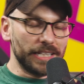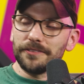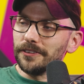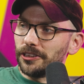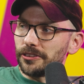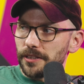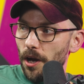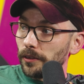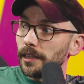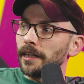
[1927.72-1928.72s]
even just
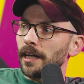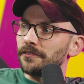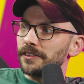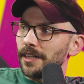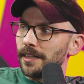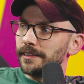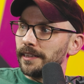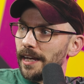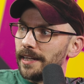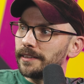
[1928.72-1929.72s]
online
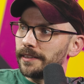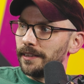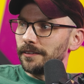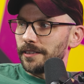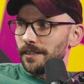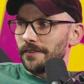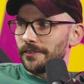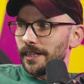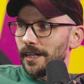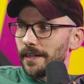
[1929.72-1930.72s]
advertising is guilty
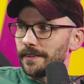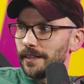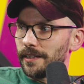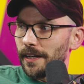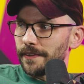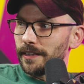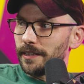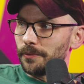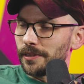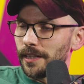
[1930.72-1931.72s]
of it. I think
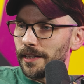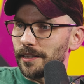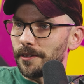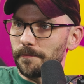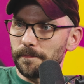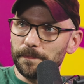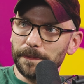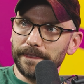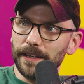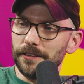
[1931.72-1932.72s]
it was like,
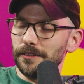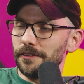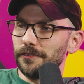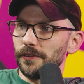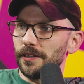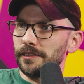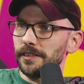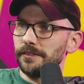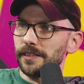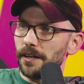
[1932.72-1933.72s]
of all those
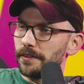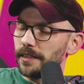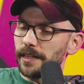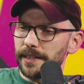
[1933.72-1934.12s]
that use it, only